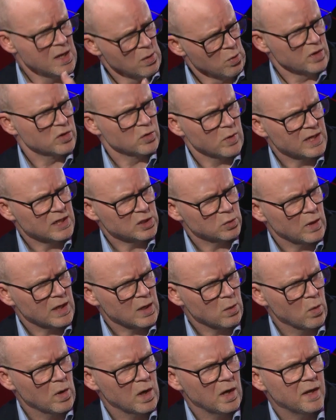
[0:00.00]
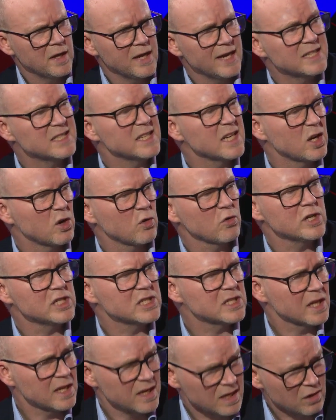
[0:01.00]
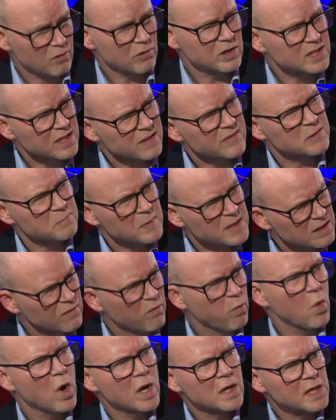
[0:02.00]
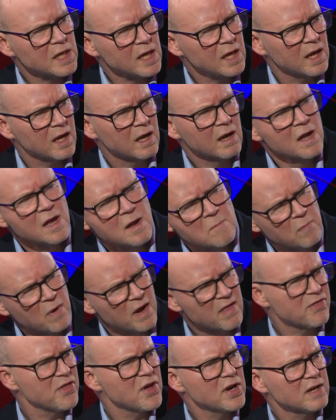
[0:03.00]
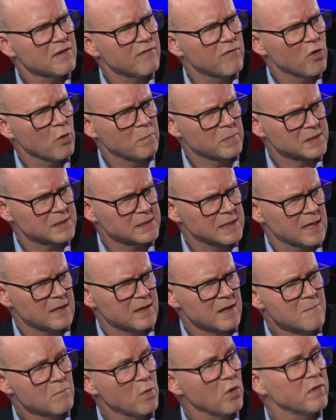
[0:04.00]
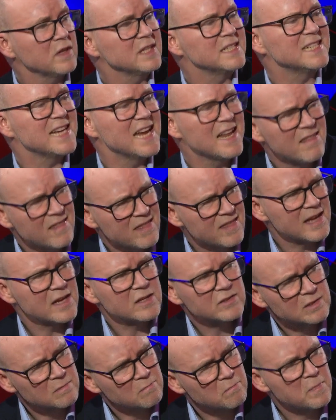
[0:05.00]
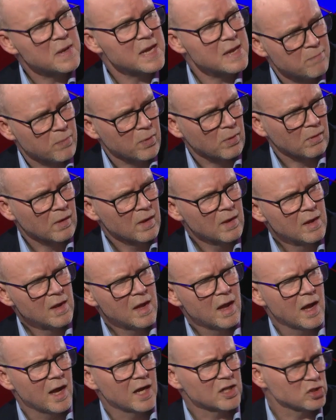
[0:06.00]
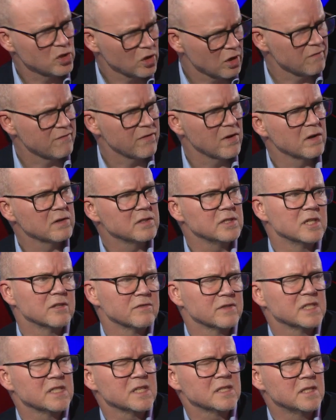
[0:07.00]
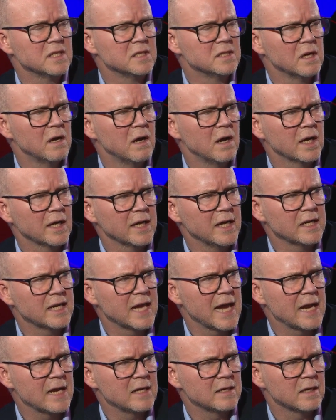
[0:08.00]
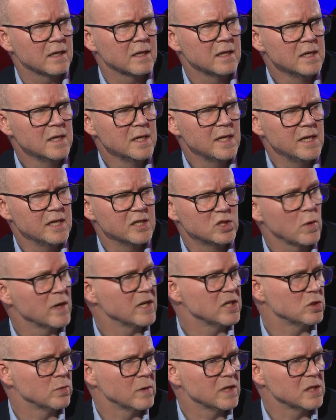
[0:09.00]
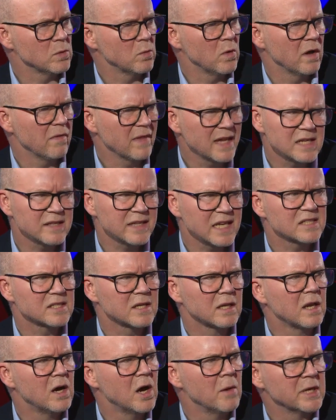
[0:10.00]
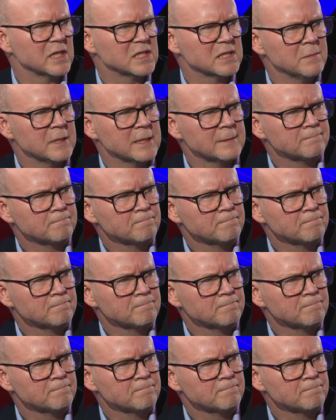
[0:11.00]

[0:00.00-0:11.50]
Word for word: with 2021. It's increased, it increased in the space of one year by 34%. More than 10,000 people uh, took advantage of assisted dying in Canada in 2021. That, that's alarming to me.